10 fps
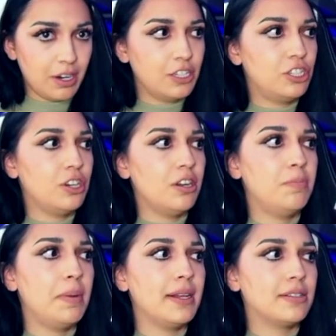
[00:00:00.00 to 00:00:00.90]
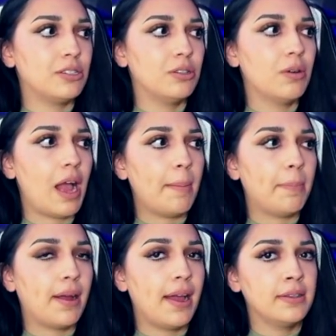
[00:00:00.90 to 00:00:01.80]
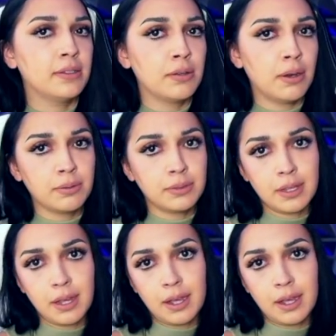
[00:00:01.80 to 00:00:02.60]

It should be to apprehend those